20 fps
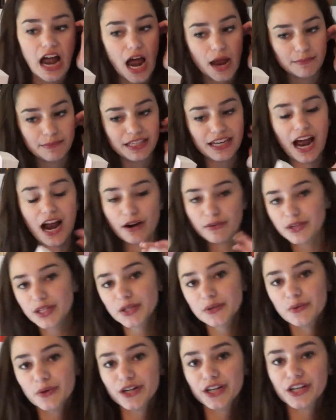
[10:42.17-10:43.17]
I mean, I
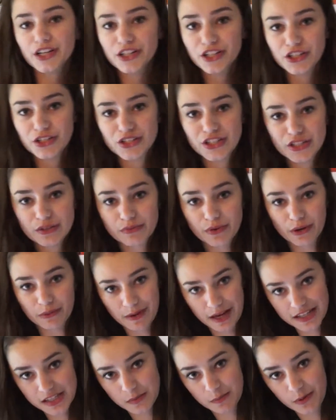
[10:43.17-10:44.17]
really wanted a cutesy
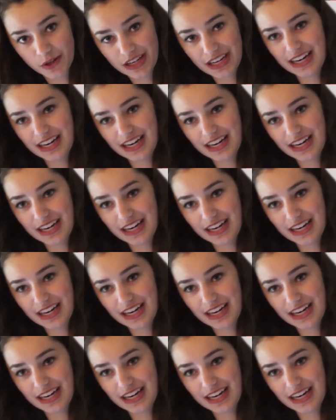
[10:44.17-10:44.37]
romance book,